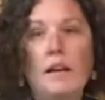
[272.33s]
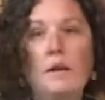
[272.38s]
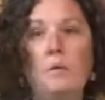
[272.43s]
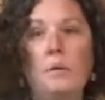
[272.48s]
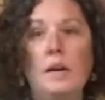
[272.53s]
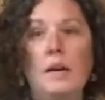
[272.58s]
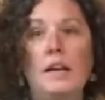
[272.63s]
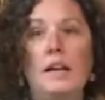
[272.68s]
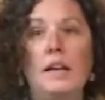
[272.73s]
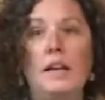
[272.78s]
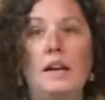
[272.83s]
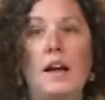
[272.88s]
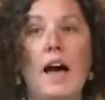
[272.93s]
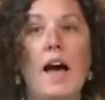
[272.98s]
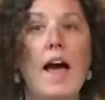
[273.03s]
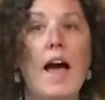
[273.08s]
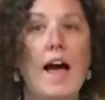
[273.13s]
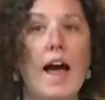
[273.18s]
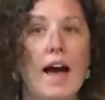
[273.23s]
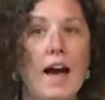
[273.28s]
we need a
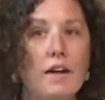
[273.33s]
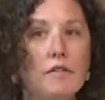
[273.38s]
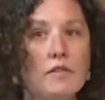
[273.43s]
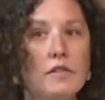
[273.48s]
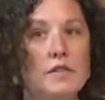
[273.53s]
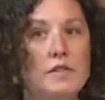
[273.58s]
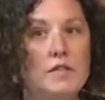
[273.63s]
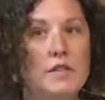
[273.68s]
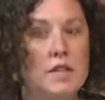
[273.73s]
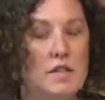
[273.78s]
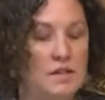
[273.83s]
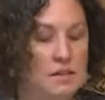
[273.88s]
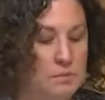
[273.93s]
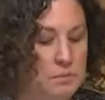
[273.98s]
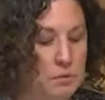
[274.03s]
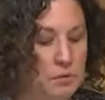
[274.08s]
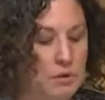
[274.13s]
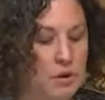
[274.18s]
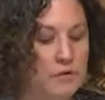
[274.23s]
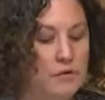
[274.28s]
1/2
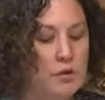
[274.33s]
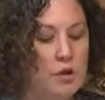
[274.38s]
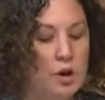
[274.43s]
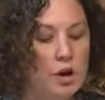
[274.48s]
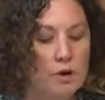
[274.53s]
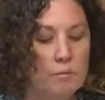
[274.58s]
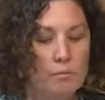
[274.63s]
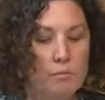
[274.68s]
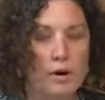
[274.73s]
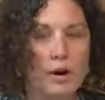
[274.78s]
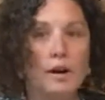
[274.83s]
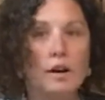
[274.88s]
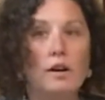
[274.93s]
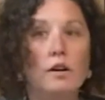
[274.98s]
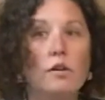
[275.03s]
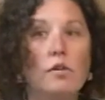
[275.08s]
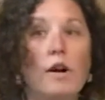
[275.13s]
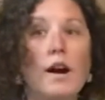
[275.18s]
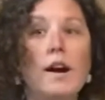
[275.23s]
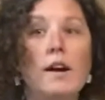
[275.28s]
teaspoon of turmeric,
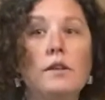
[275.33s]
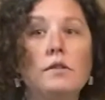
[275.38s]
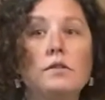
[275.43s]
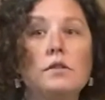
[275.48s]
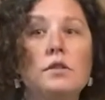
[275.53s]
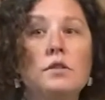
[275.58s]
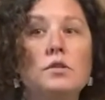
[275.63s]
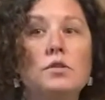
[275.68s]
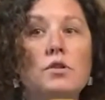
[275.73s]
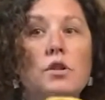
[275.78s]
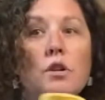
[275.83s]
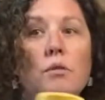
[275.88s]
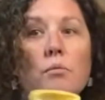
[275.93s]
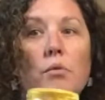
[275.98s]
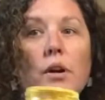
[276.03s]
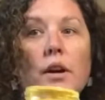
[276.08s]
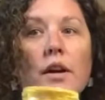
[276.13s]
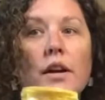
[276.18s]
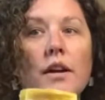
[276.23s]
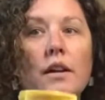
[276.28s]
ground
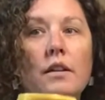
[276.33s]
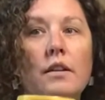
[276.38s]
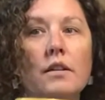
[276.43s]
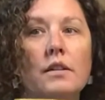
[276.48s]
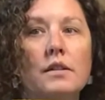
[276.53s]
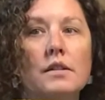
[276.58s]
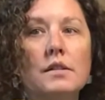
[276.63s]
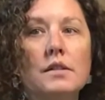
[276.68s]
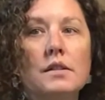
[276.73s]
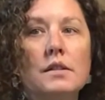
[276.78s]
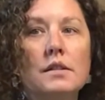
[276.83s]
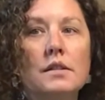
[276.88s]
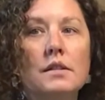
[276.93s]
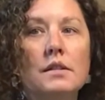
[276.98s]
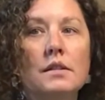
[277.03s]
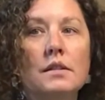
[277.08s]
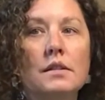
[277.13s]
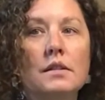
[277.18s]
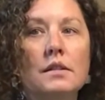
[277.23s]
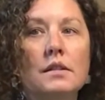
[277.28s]
turmeric. It looks
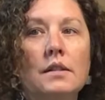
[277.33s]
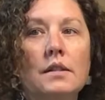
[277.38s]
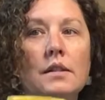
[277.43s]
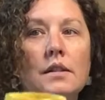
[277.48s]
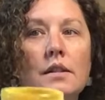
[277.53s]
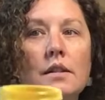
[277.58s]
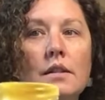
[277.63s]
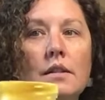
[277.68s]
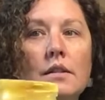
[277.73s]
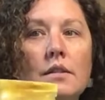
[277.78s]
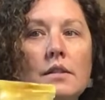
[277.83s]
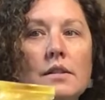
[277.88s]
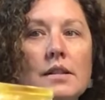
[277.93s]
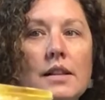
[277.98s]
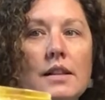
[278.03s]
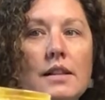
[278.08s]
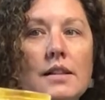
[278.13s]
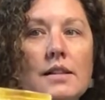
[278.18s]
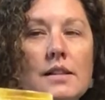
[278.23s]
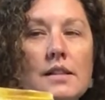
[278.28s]

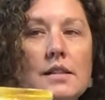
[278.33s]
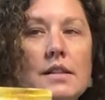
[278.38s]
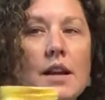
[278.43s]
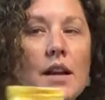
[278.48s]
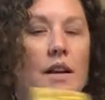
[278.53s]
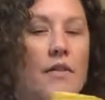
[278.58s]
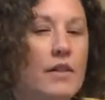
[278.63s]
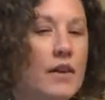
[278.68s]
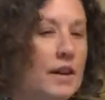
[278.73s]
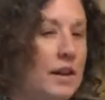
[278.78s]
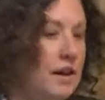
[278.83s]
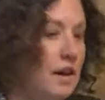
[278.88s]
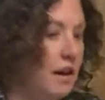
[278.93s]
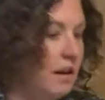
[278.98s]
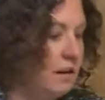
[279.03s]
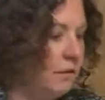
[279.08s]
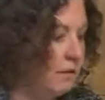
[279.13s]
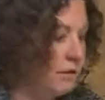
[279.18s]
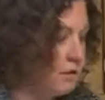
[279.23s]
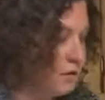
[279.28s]
like this. It's kind of like a
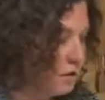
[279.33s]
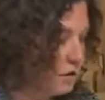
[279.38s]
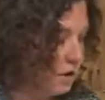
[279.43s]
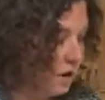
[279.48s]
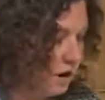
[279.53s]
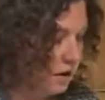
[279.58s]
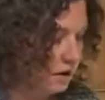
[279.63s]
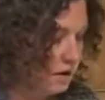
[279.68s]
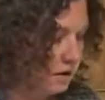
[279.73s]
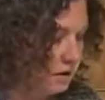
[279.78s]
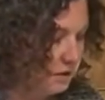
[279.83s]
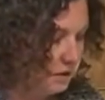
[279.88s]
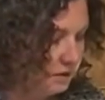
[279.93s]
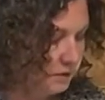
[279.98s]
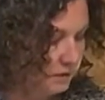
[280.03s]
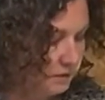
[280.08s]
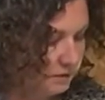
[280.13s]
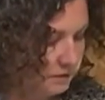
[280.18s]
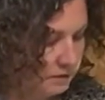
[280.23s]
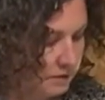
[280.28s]
yellowish color.
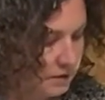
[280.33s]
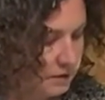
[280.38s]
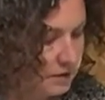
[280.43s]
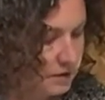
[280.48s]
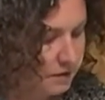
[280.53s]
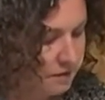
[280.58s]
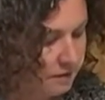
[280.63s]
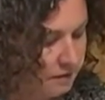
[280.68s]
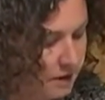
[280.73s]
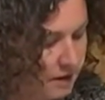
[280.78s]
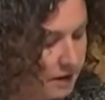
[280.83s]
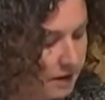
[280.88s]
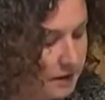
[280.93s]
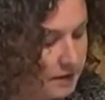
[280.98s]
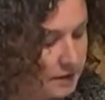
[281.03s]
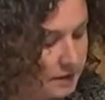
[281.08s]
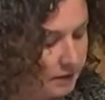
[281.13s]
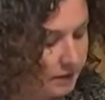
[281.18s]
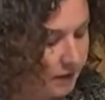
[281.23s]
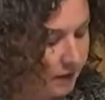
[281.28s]
Well,
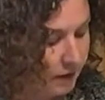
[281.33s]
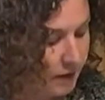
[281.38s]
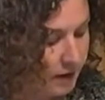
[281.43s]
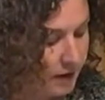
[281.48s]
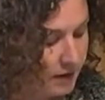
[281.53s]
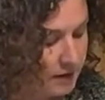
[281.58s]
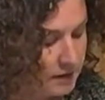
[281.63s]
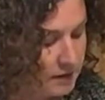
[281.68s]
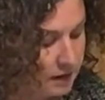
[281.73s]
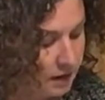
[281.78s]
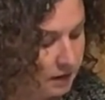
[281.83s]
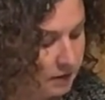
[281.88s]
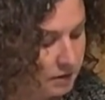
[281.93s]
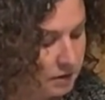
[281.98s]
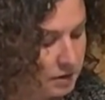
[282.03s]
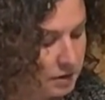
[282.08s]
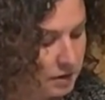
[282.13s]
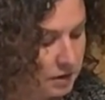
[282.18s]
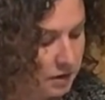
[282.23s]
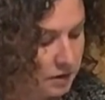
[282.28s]
it's a very nice
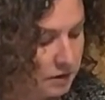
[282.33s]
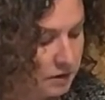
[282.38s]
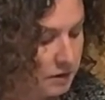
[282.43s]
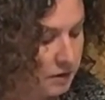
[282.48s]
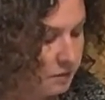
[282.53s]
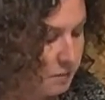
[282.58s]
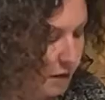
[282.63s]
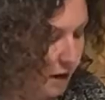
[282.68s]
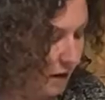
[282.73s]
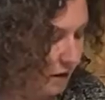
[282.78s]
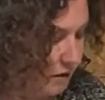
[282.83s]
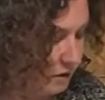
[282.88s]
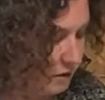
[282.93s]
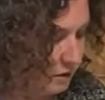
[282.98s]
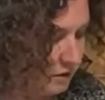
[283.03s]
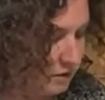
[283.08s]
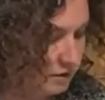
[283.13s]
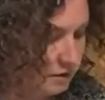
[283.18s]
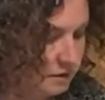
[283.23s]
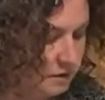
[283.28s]
yellowish color
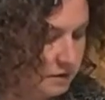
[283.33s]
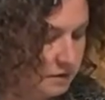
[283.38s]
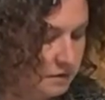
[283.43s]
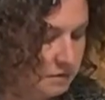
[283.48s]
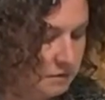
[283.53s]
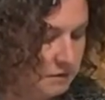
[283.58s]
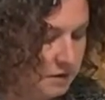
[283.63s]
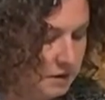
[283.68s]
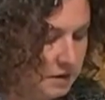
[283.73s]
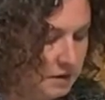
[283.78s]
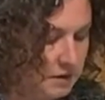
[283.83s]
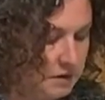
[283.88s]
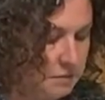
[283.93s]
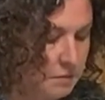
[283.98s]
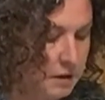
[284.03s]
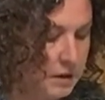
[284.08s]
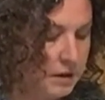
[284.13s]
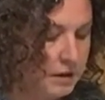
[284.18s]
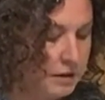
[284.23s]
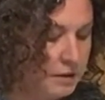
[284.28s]
to be
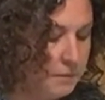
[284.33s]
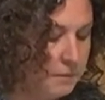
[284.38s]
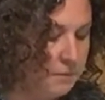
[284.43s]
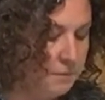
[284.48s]
clear.